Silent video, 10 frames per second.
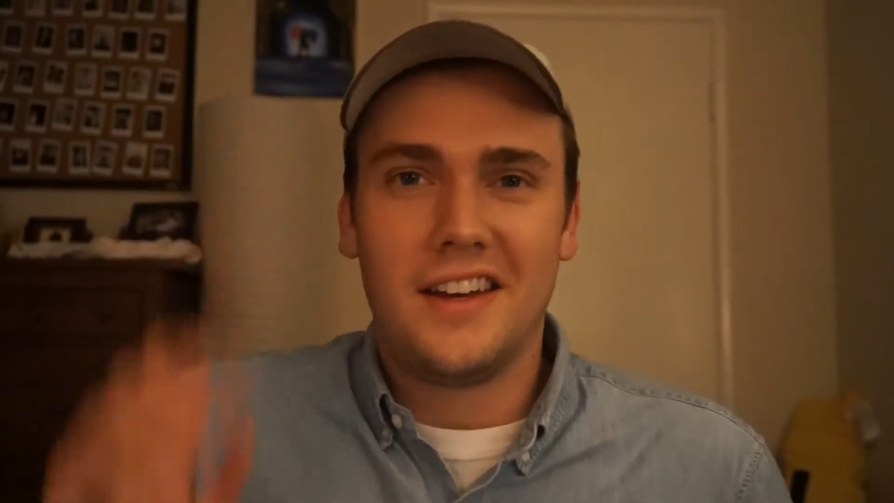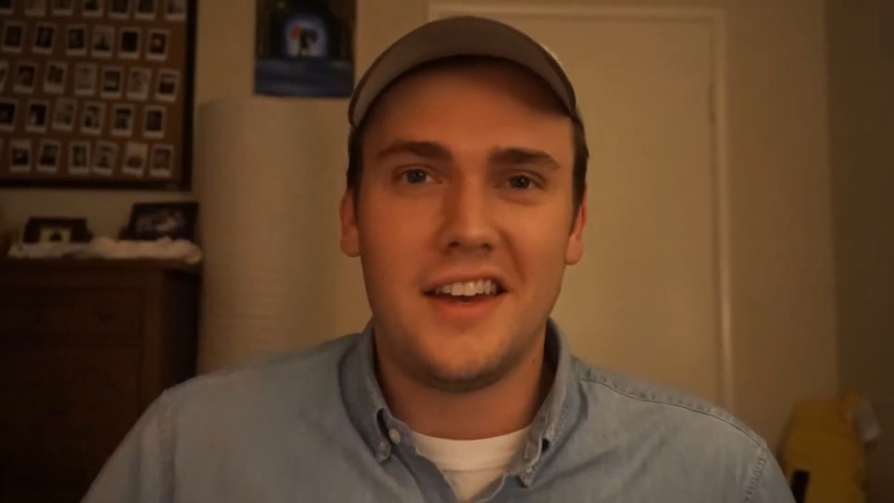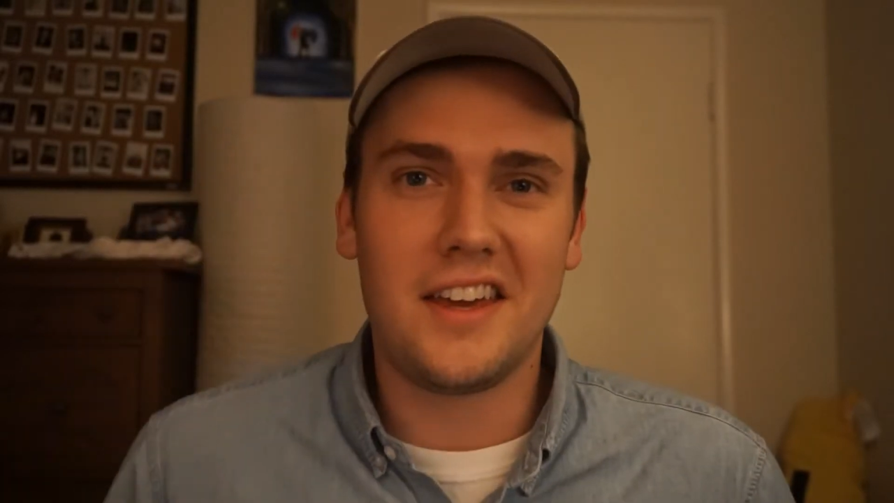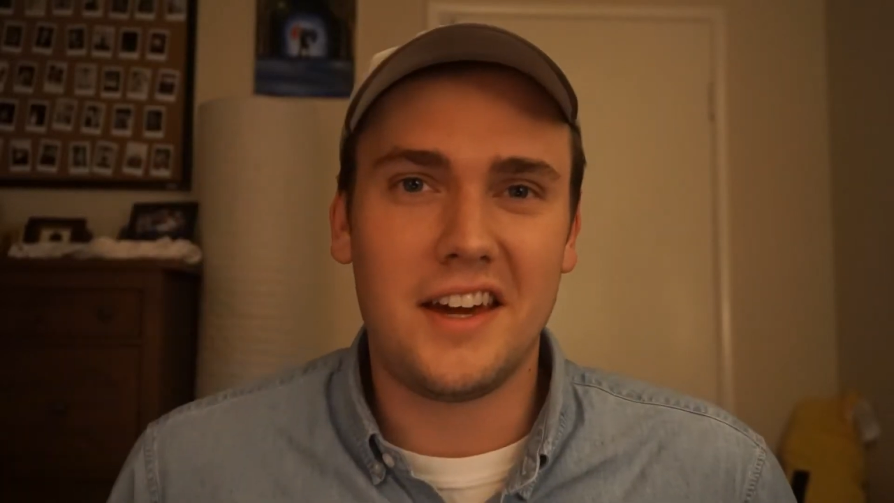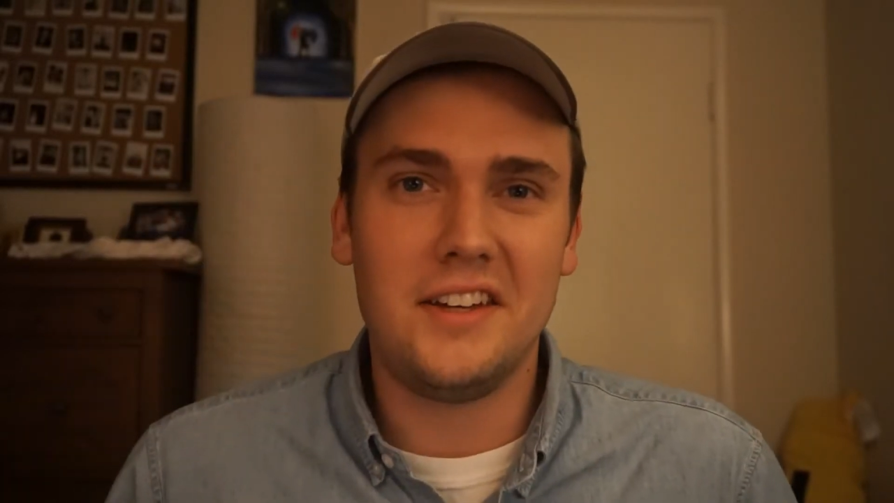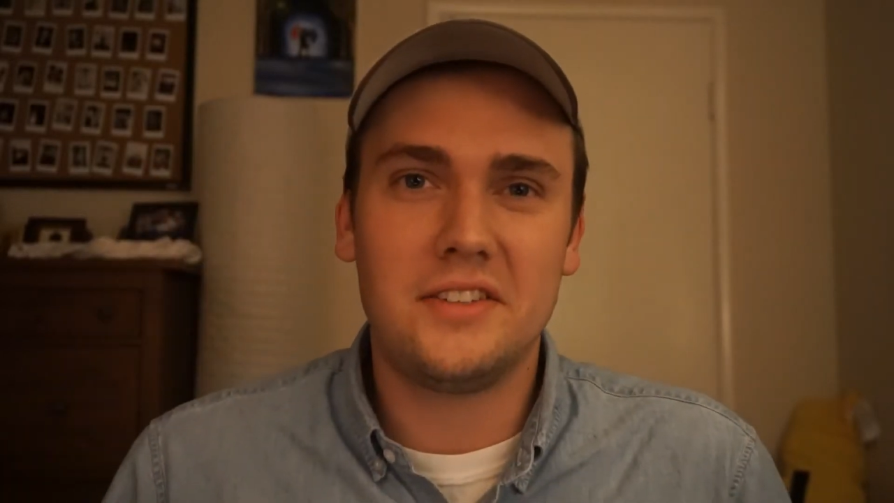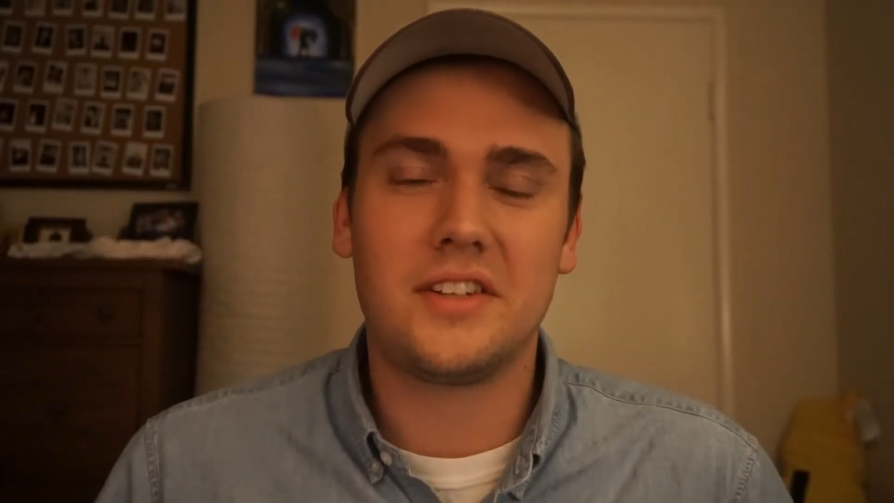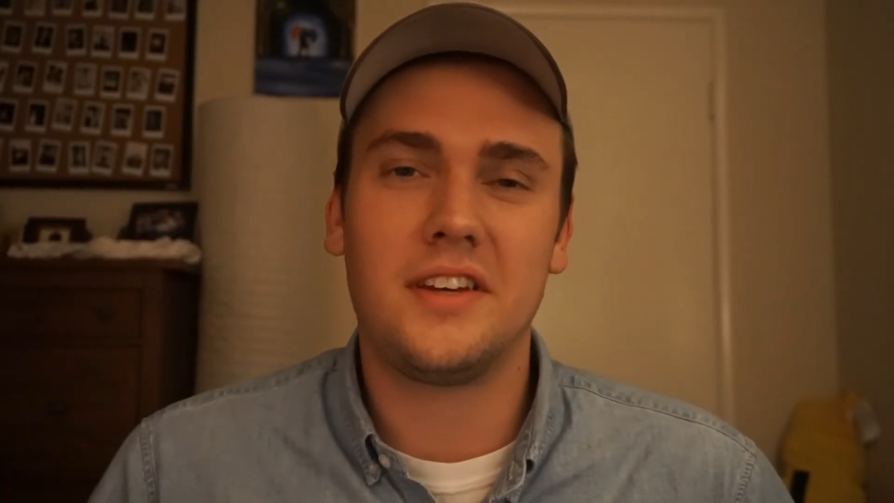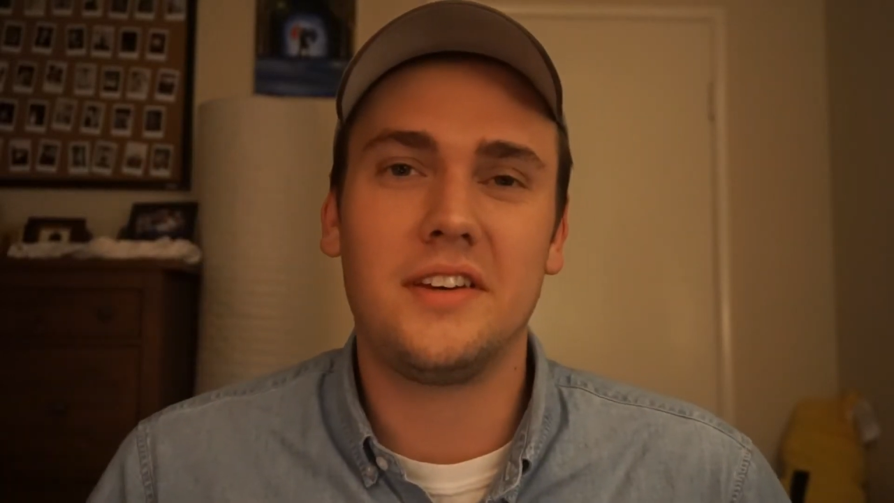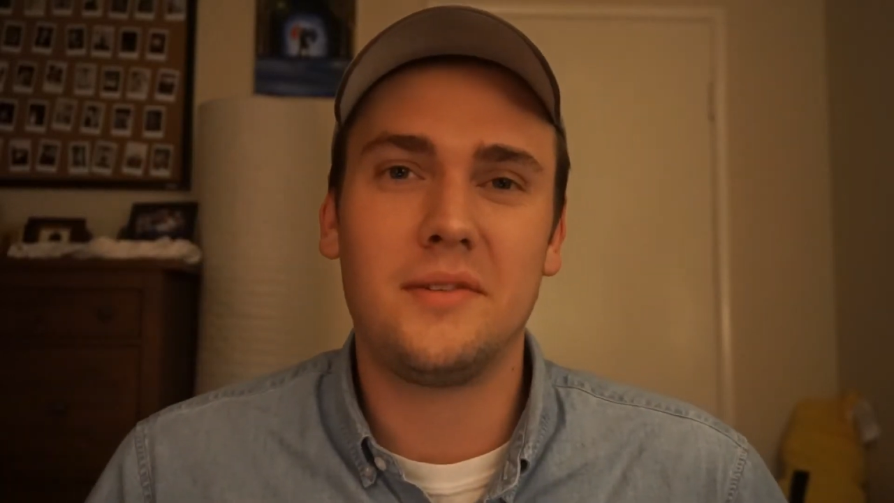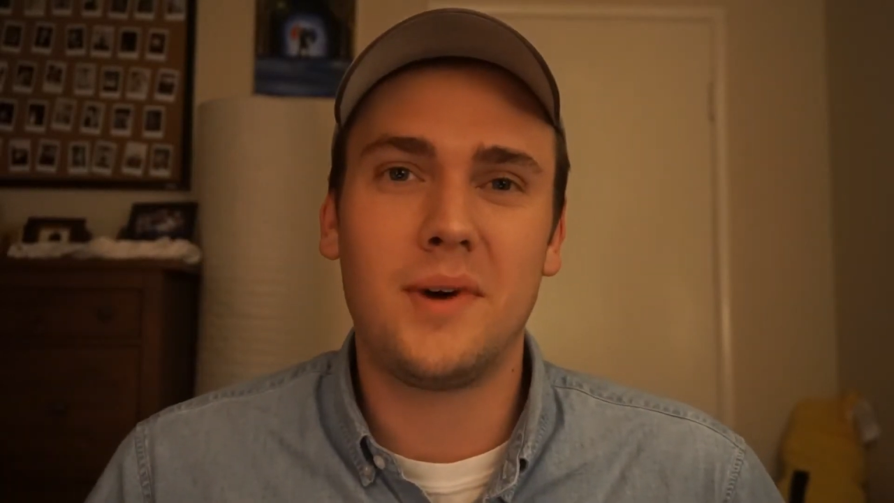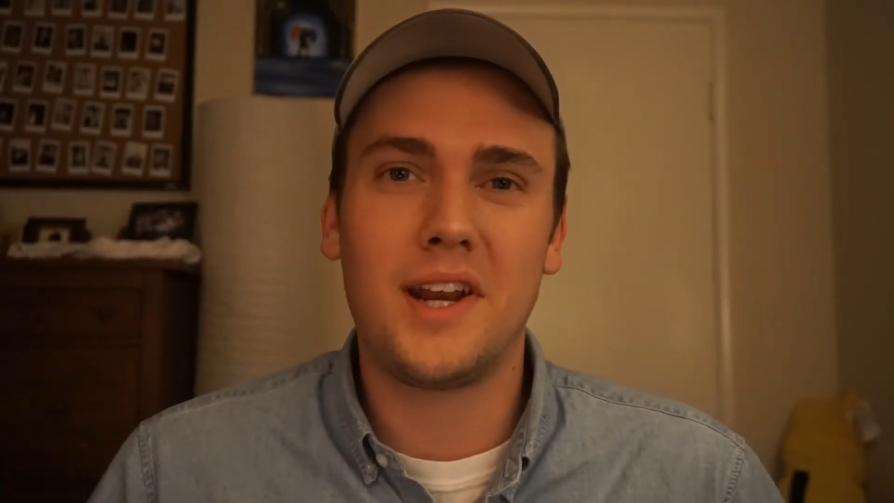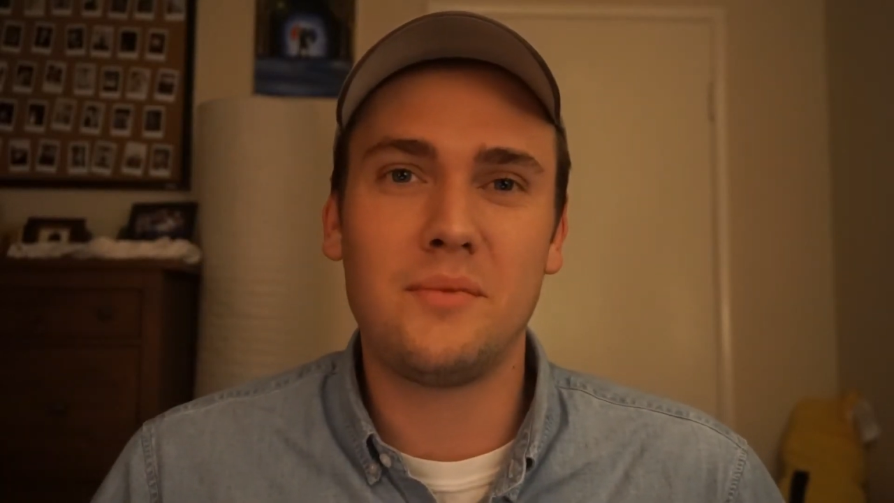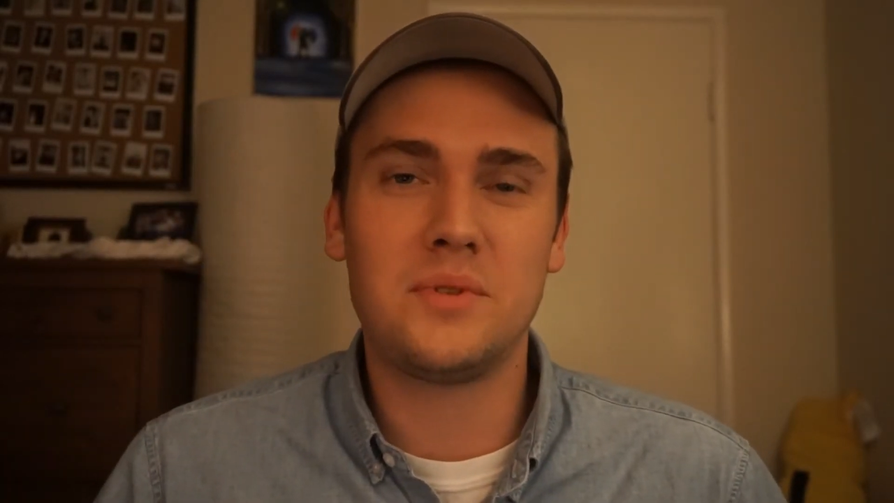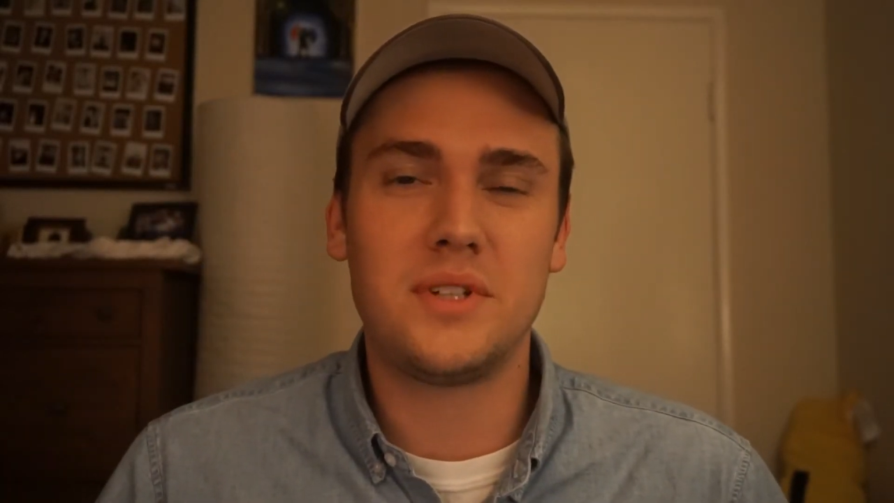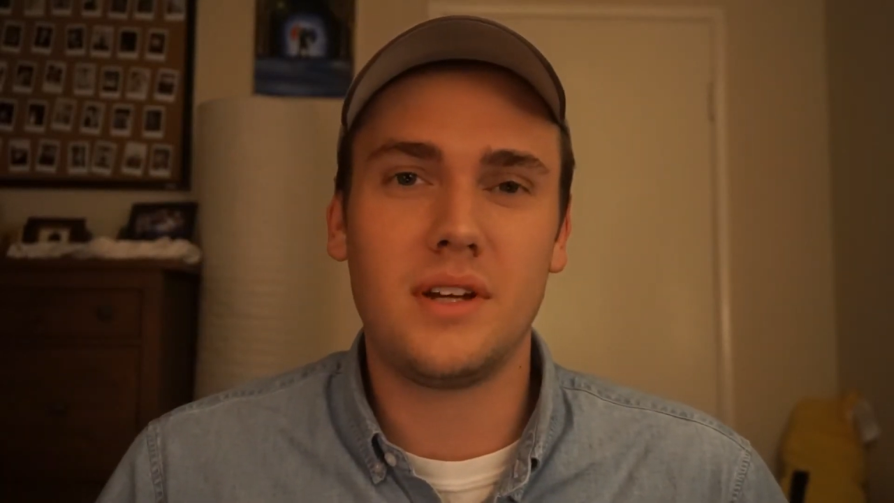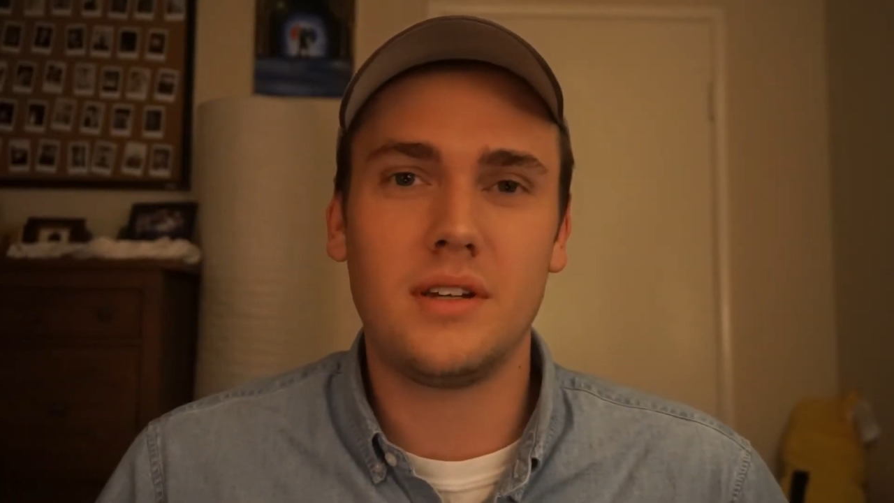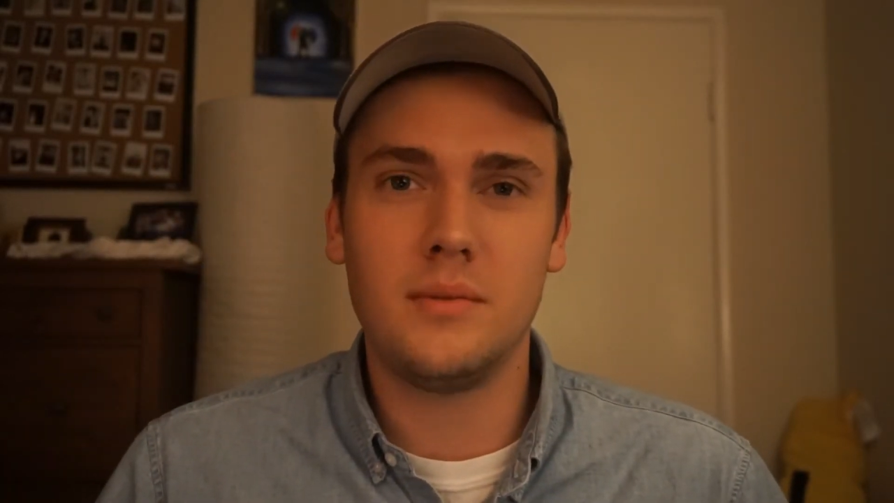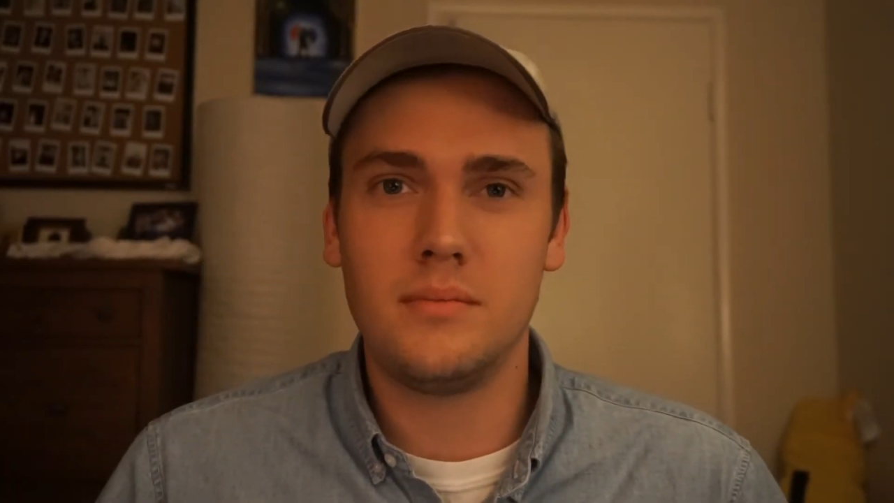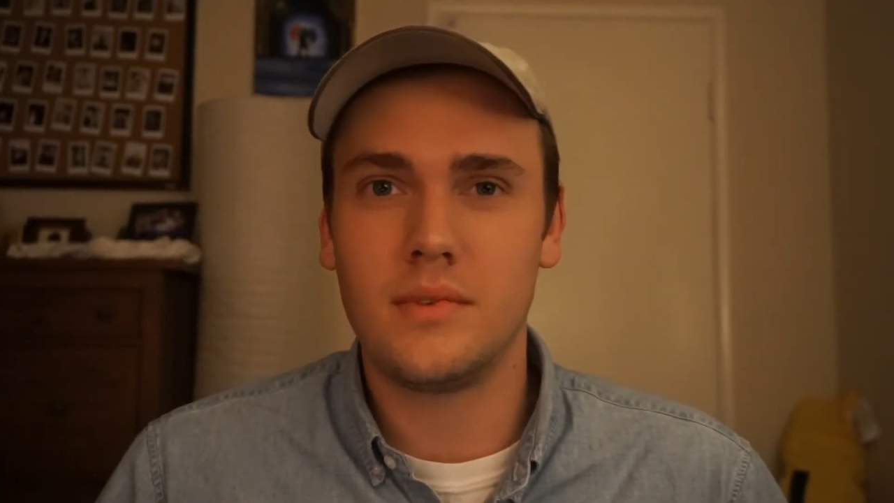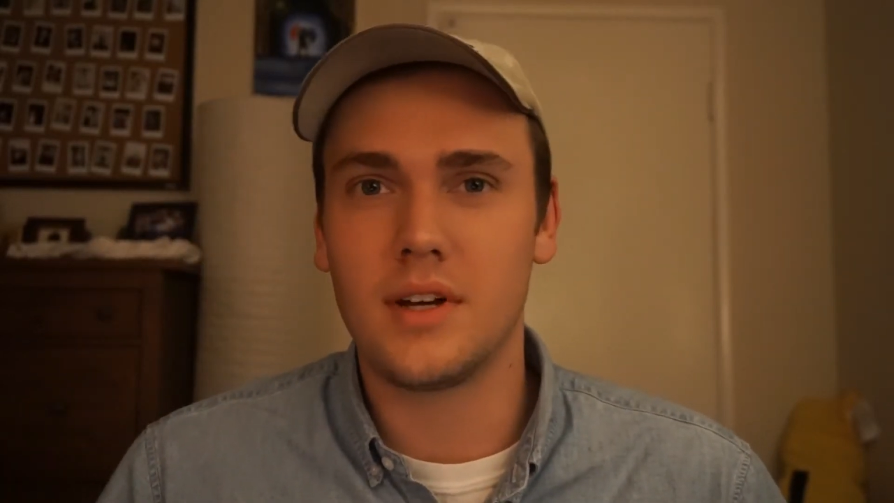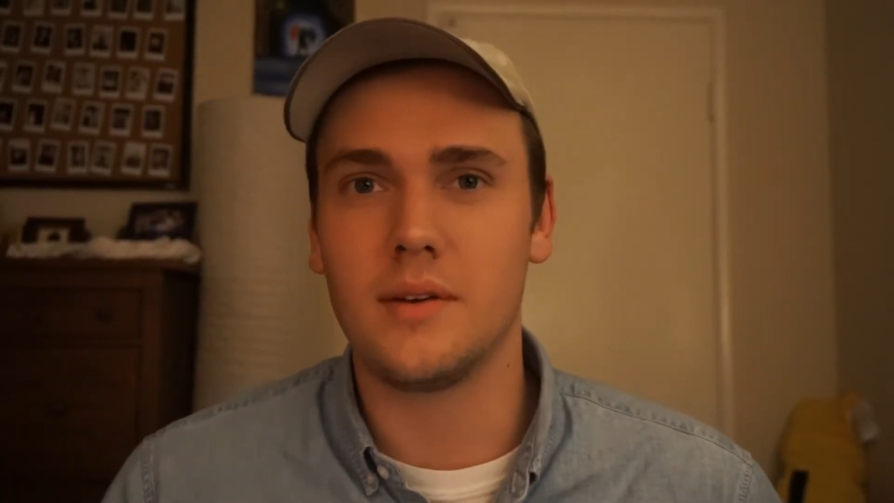Hey guys, my name's Jacob.